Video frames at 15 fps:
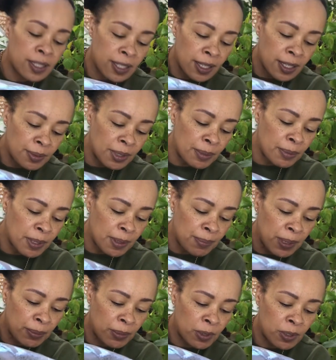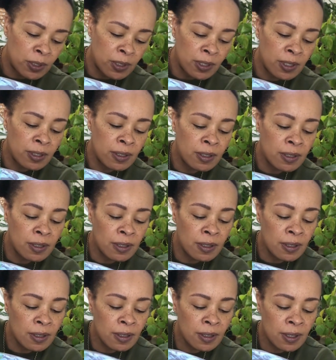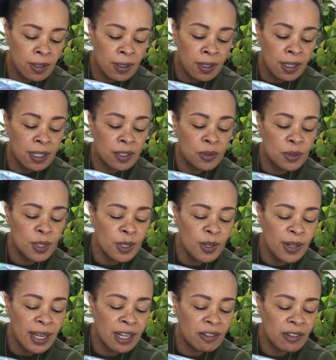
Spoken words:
going to put a bit more. It's also got